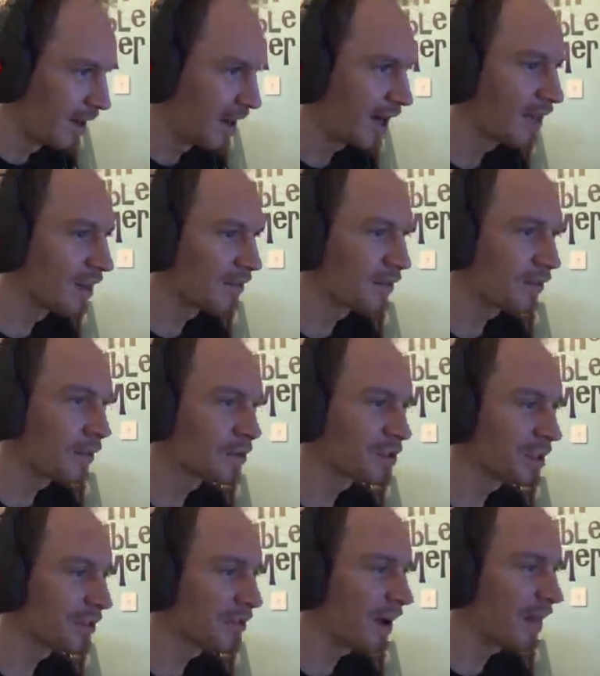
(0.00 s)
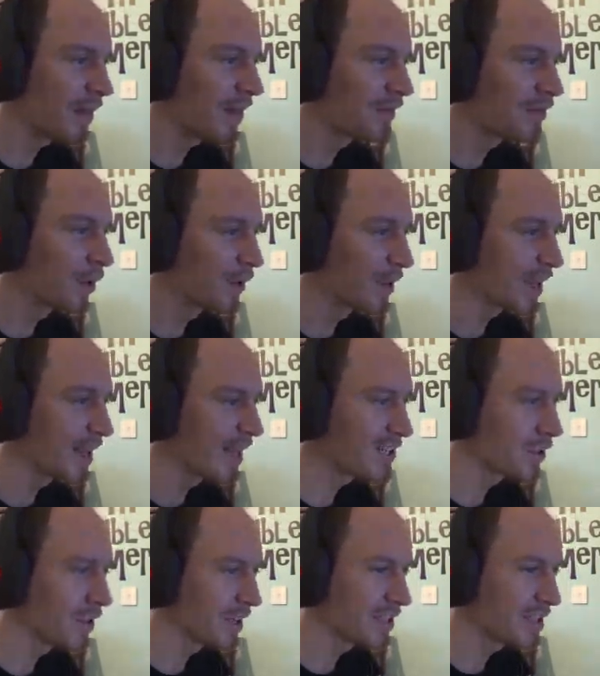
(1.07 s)
I love also the fact that they've got the
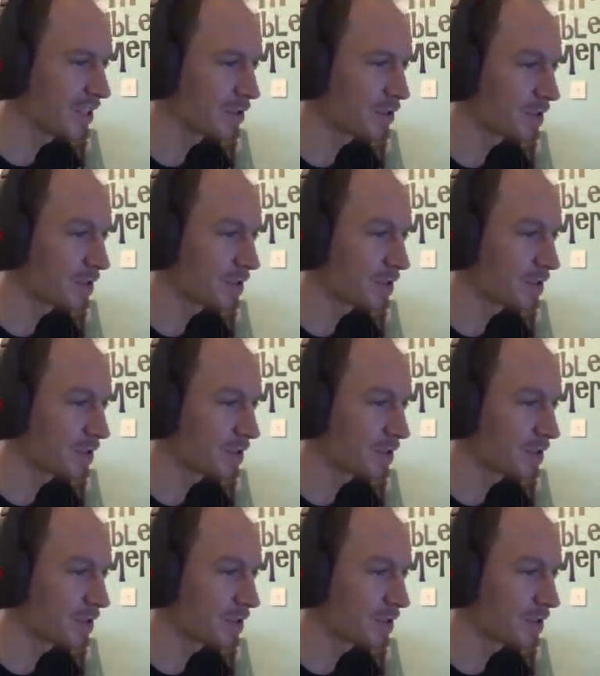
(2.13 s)
electronic signals,